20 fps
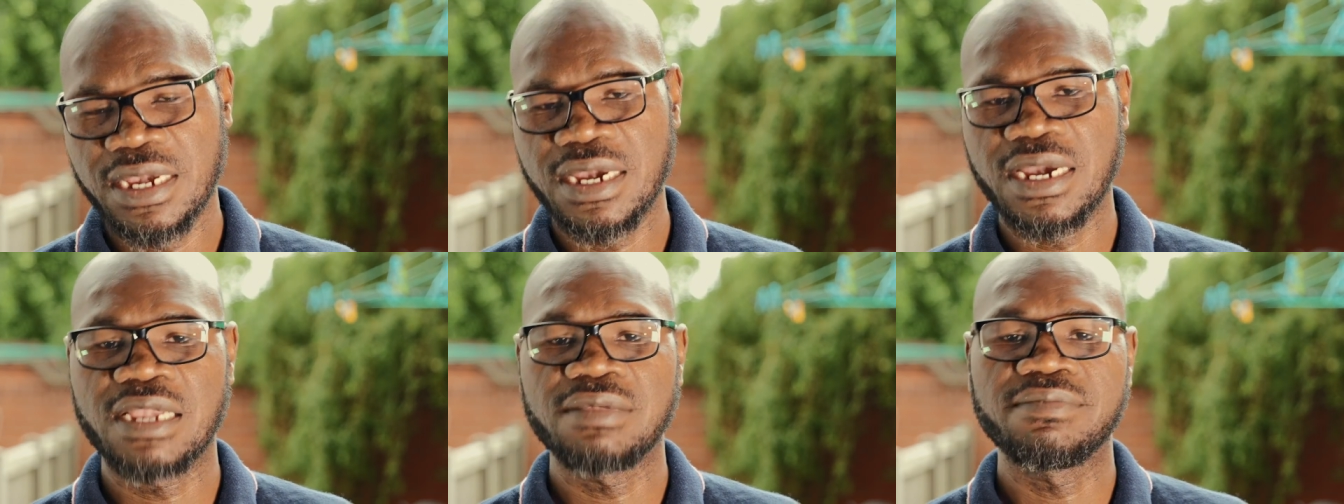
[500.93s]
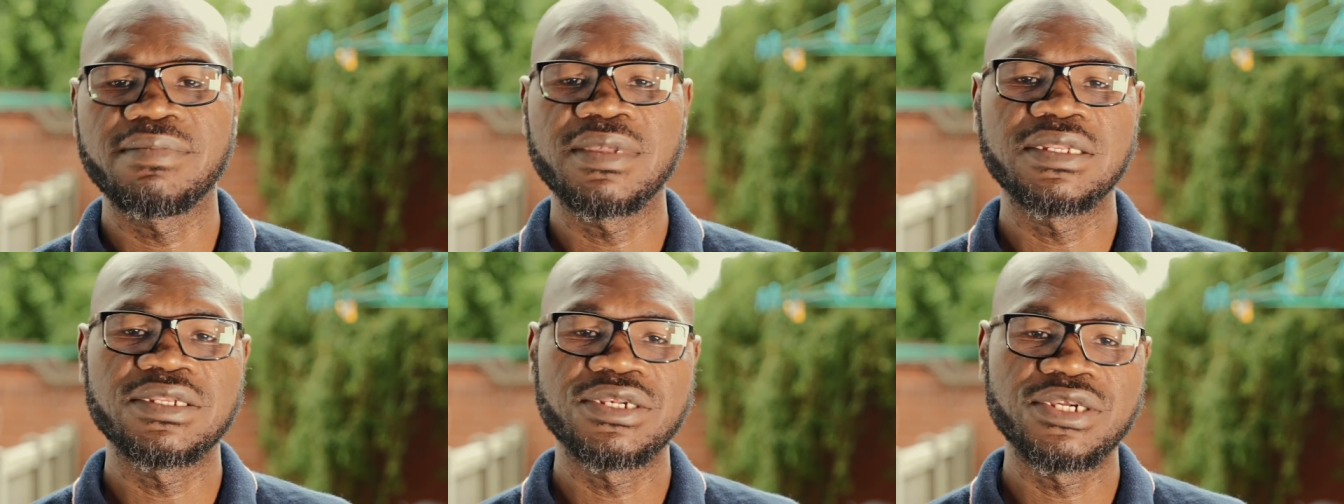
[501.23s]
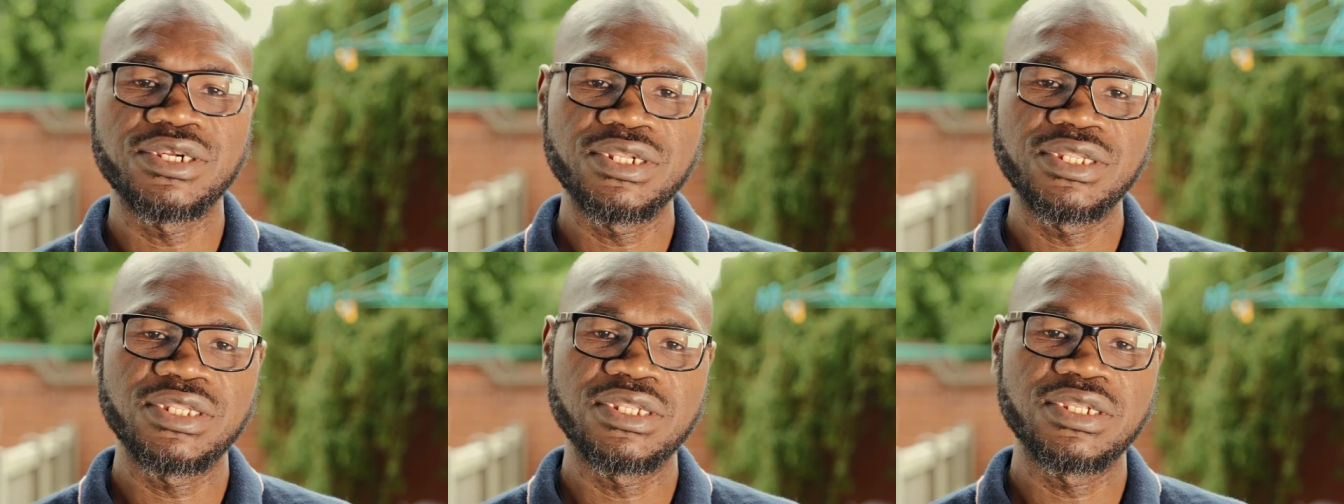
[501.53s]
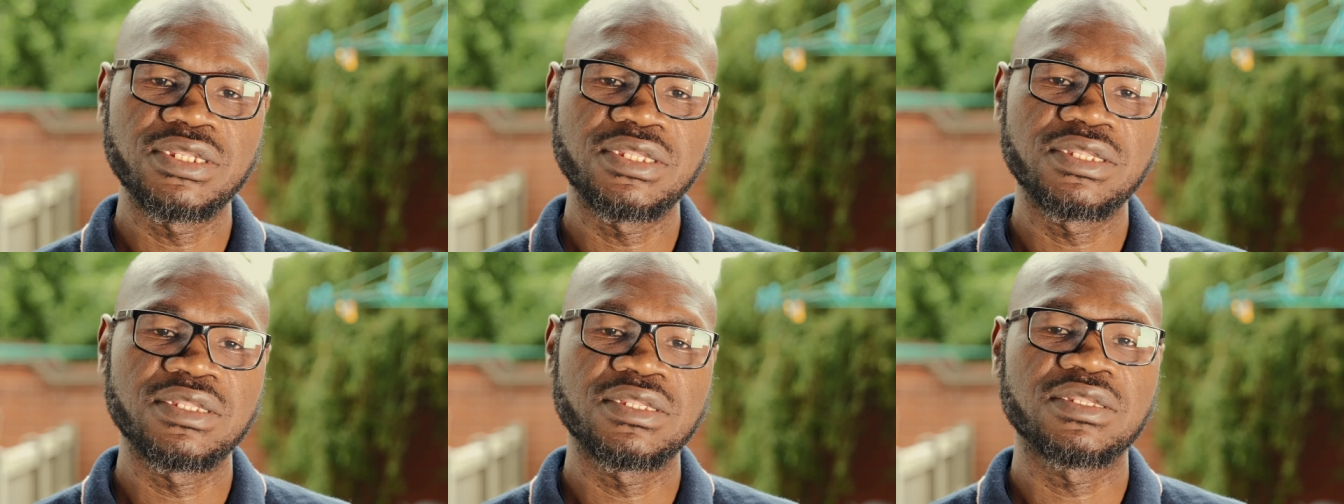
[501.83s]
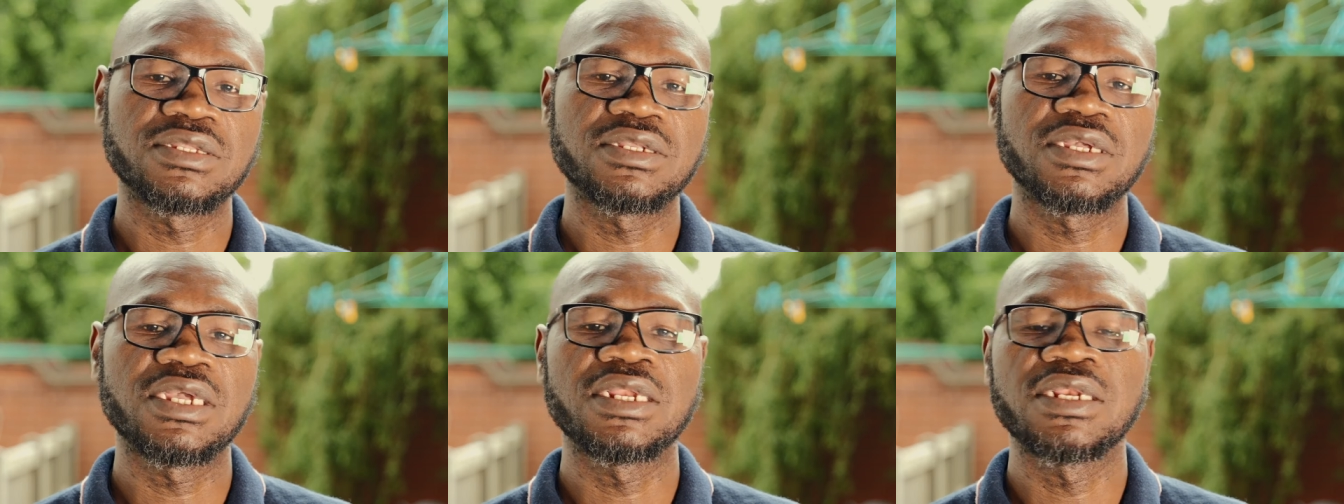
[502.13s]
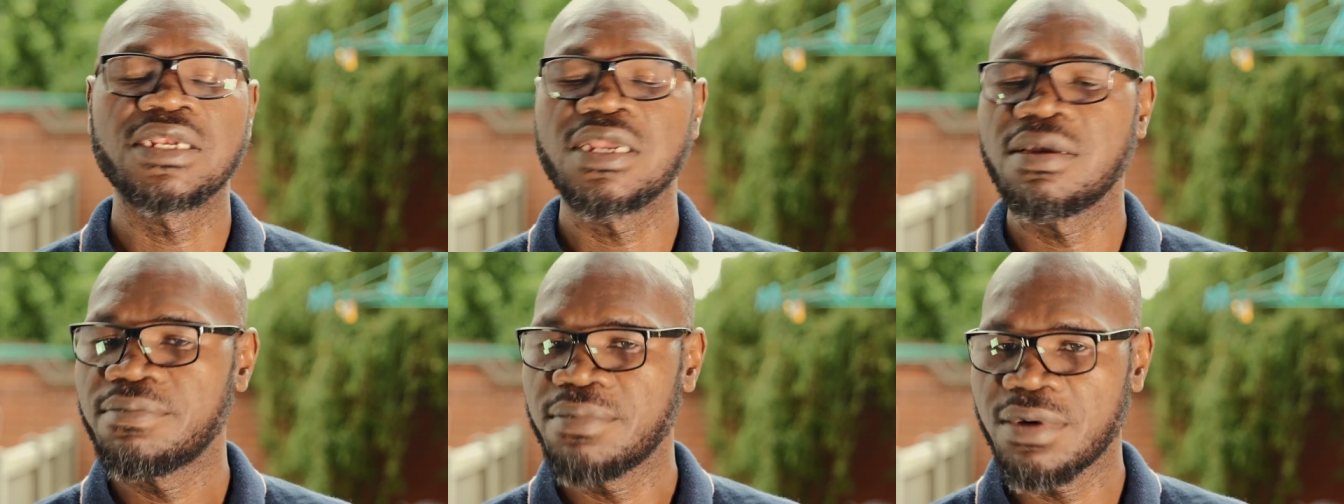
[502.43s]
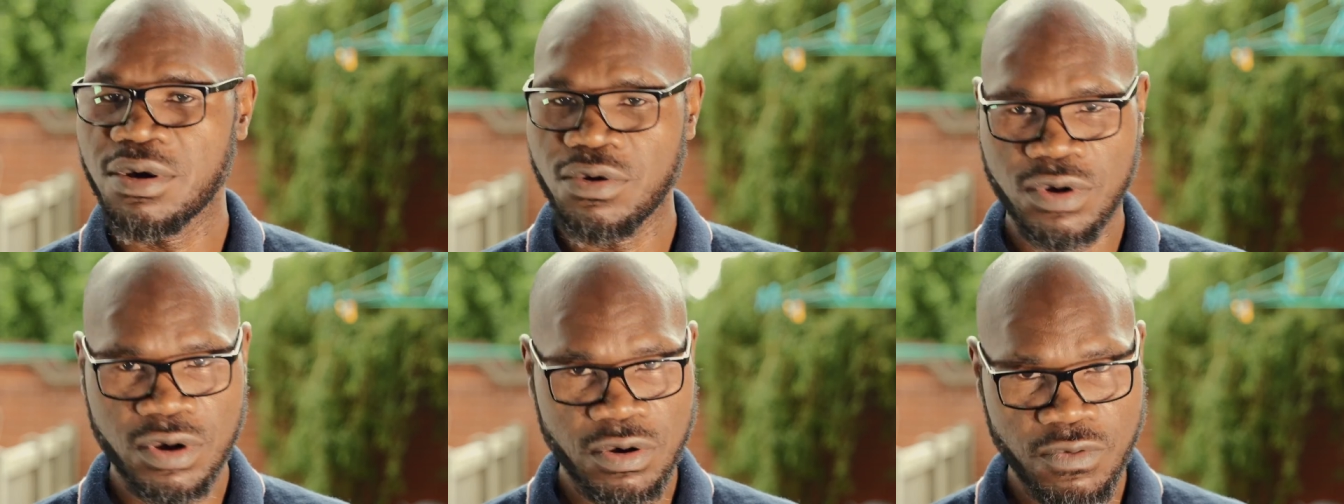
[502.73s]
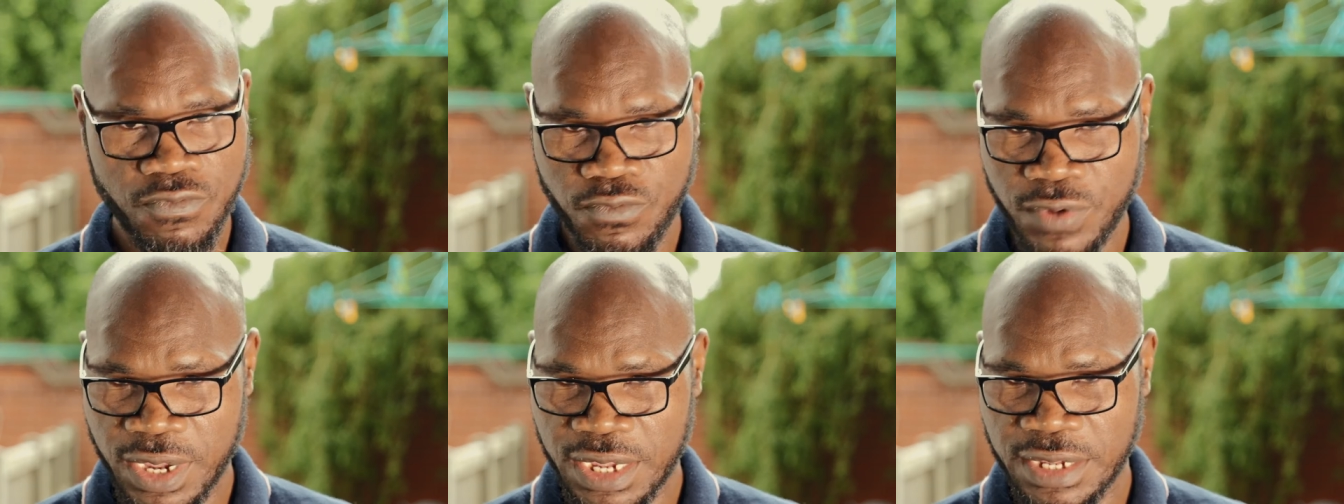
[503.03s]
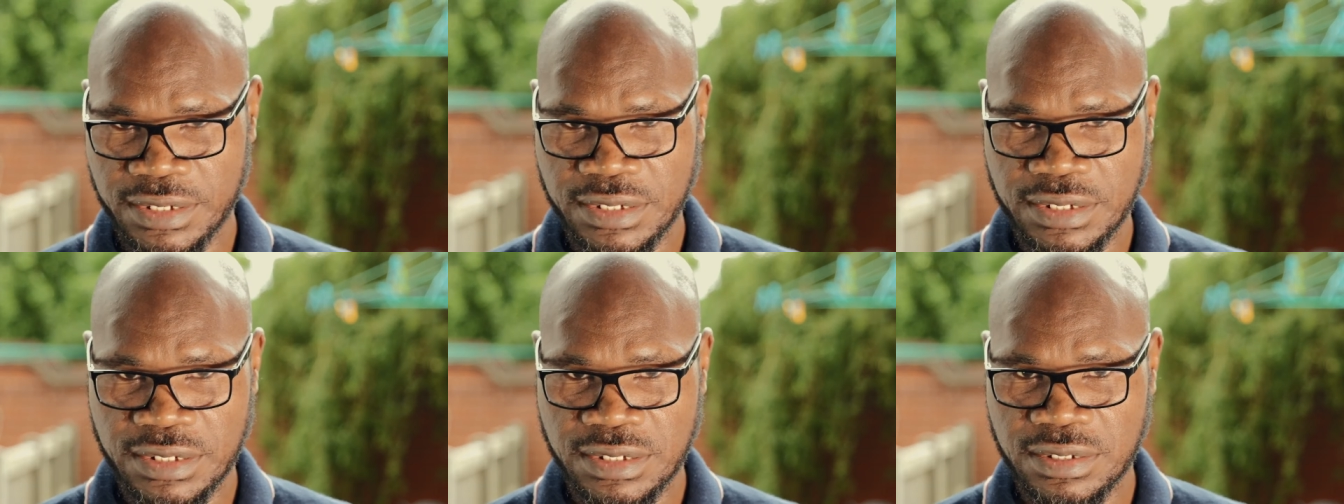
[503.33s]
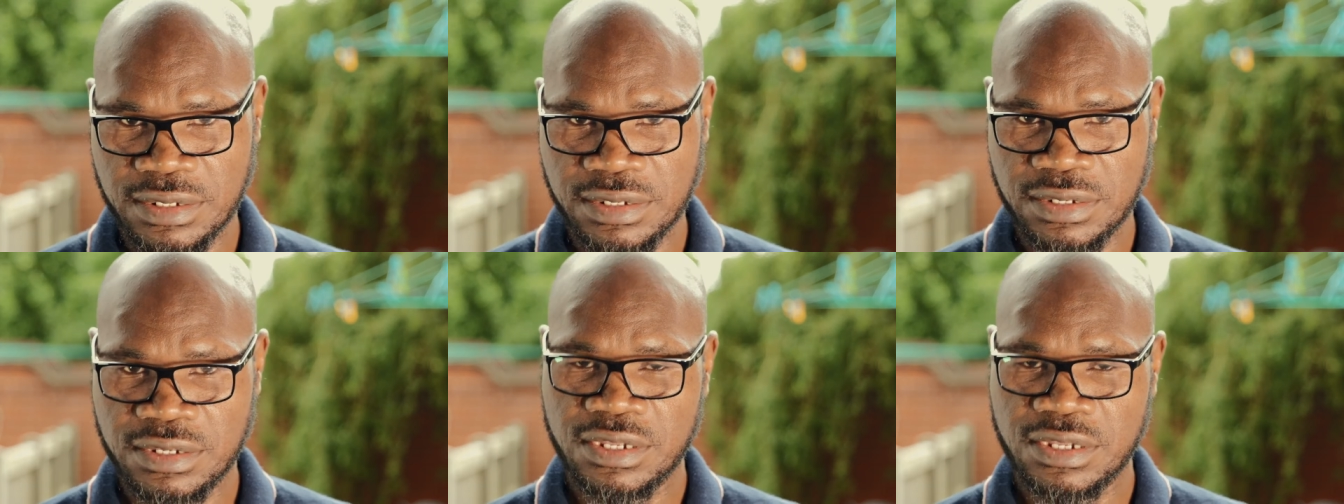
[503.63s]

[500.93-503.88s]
can be treated a number of ways.